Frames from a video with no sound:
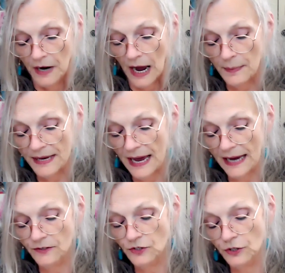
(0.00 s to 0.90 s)
I
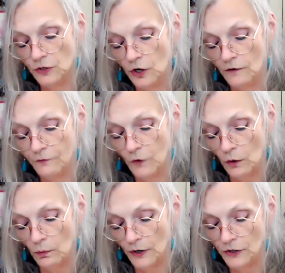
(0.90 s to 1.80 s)
began to look
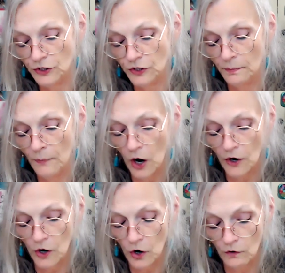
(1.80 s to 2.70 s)
forward to the
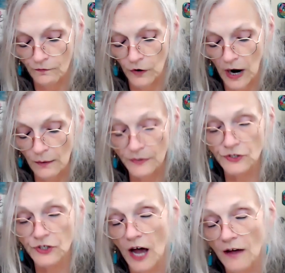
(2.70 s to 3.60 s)
morrow, for I was
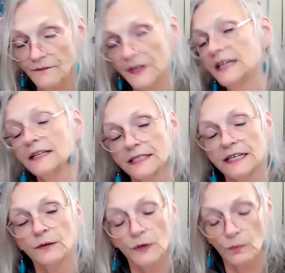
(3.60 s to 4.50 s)
confident
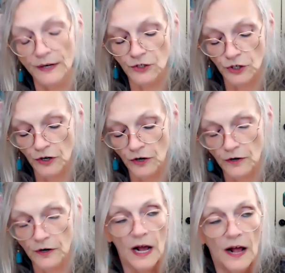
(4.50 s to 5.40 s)
he would
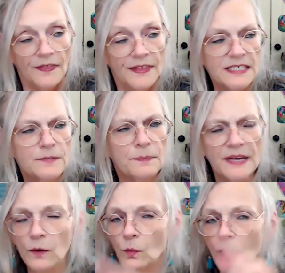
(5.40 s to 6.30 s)
return. This
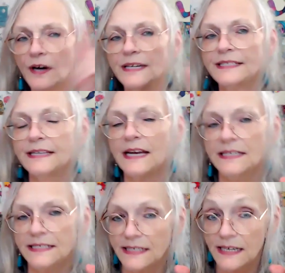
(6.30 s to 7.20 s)
bit where he
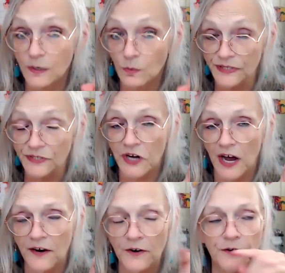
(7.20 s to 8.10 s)
says he was
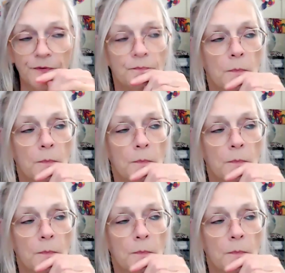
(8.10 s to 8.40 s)
tired,